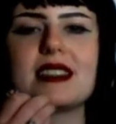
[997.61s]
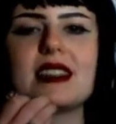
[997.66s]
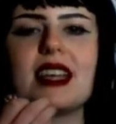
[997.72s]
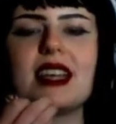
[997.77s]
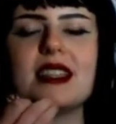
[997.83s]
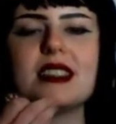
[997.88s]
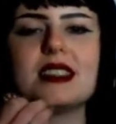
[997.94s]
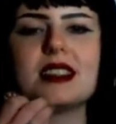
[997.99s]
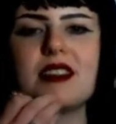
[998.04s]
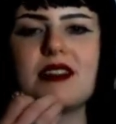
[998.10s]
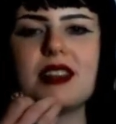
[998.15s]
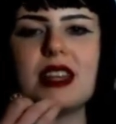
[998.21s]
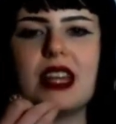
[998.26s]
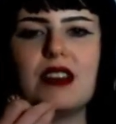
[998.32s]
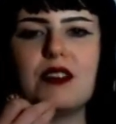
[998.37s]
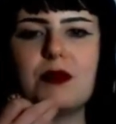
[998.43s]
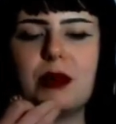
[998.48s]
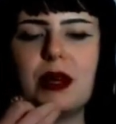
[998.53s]
It's stuff that
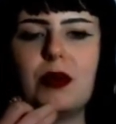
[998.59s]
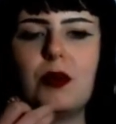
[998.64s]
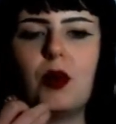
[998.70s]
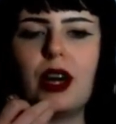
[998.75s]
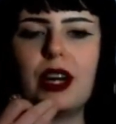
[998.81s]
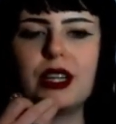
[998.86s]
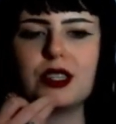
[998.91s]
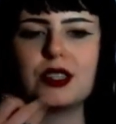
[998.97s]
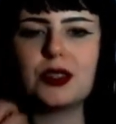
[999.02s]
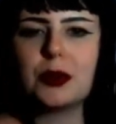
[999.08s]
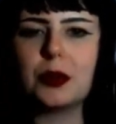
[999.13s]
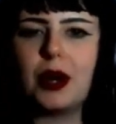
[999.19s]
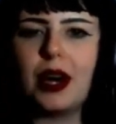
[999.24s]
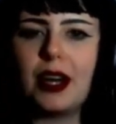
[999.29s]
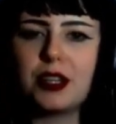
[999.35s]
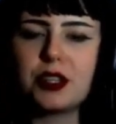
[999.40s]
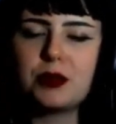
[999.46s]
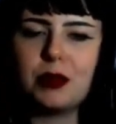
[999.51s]
I've been wanting to
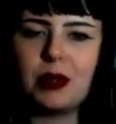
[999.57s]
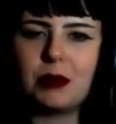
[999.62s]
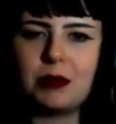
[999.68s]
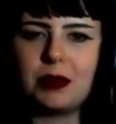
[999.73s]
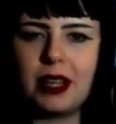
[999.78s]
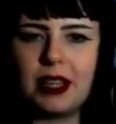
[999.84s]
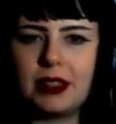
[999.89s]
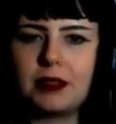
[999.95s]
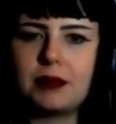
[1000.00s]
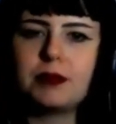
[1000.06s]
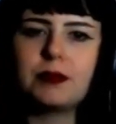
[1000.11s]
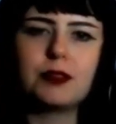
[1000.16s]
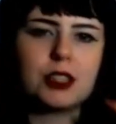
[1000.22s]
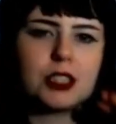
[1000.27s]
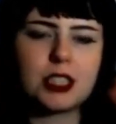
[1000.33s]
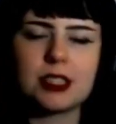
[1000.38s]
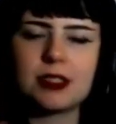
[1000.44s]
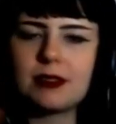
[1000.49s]
watch, but like
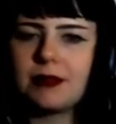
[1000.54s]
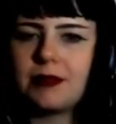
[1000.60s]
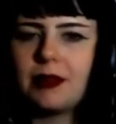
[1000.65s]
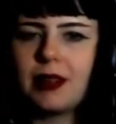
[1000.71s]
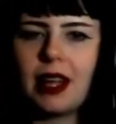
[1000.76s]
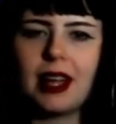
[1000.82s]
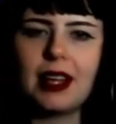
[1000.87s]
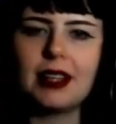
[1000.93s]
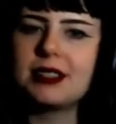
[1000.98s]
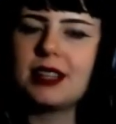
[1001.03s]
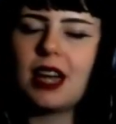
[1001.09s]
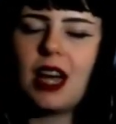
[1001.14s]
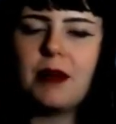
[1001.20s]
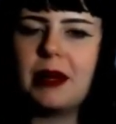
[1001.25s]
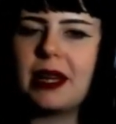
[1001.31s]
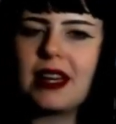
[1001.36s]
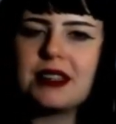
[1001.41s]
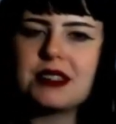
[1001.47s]
just
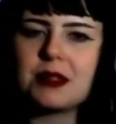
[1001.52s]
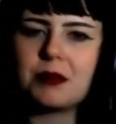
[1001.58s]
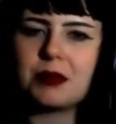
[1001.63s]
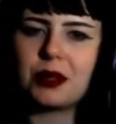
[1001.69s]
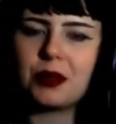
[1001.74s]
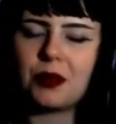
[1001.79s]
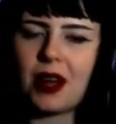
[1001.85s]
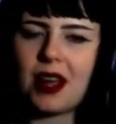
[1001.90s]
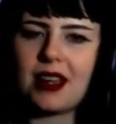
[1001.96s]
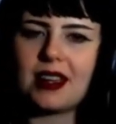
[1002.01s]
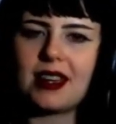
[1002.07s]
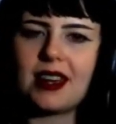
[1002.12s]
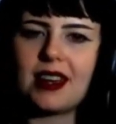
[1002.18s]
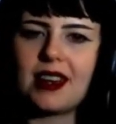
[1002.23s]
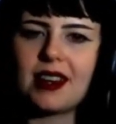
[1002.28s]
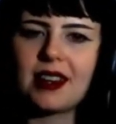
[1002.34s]
timing hasn't been right yet.